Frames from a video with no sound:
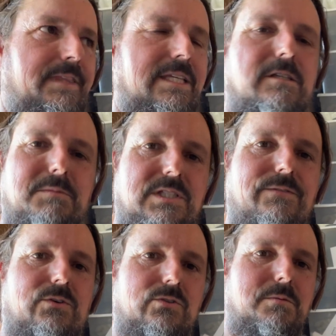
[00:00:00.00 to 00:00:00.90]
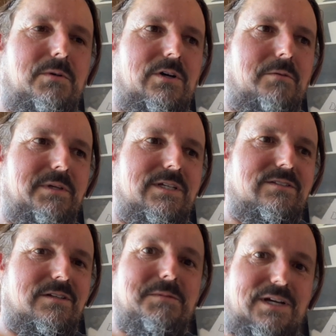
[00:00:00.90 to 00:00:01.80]
That's gonna be difficult tomorrow because
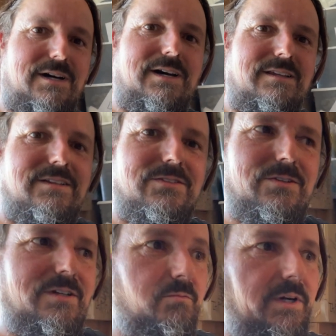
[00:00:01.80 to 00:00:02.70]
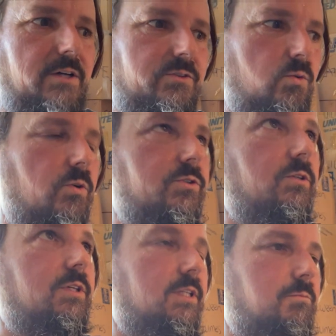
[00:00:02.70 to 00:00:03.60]
it's gonna be hot. So, and we're outdoors, so
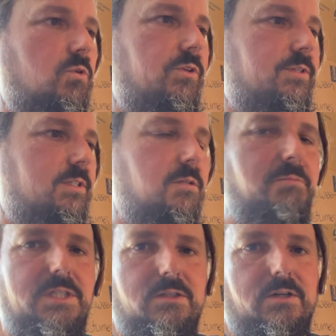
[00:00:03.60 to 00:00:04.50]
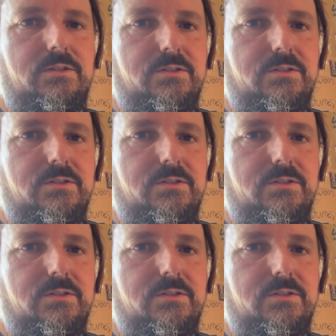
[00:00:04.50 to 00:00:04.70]
you're getting more of the sun beating on you.